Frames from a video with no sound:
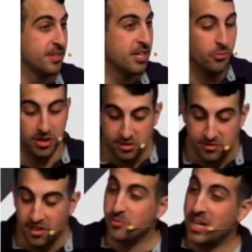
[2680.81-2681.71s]
We
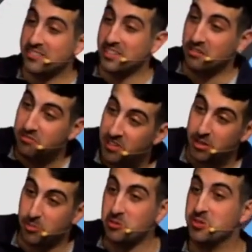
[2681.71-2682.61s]
develop guys like Philip,
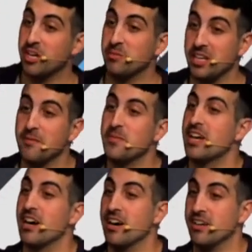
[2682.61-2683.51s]
who's going to be a,
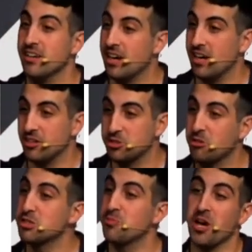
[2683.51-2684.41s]
uh, a church
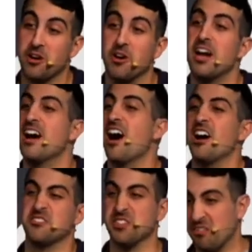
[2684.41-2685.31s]
planter
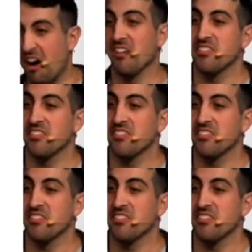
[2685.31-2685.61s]
savant